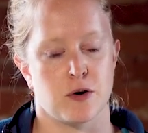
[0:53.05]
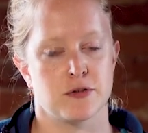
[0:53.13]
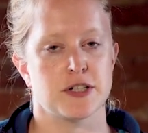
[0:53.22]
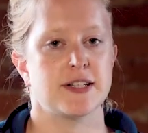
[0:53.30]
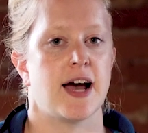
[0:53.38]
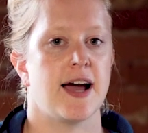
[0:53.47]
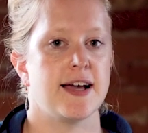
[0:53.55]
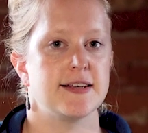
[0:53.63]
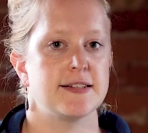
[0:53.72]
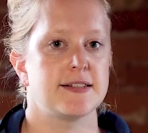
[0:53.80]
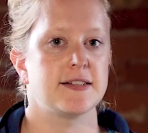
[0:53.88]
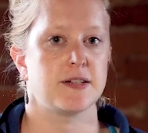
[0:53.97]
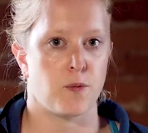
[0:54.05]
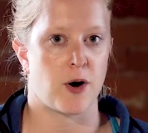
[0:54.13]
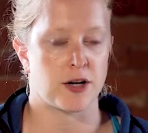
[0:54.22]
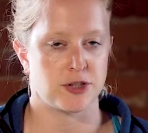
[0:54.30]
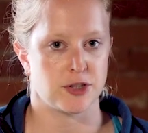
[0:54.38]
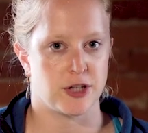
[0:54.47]
oversized
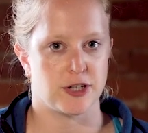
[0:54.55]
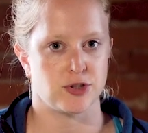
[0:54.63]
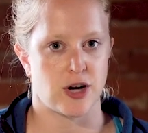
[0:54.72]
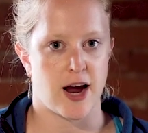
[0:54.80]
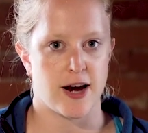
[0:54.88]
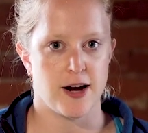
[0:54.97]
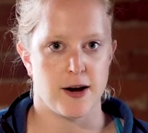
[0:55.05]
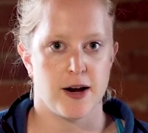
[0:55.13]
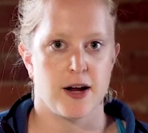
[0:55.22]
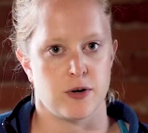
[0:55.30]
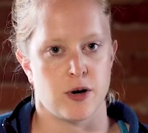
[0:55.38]
washer and dryer.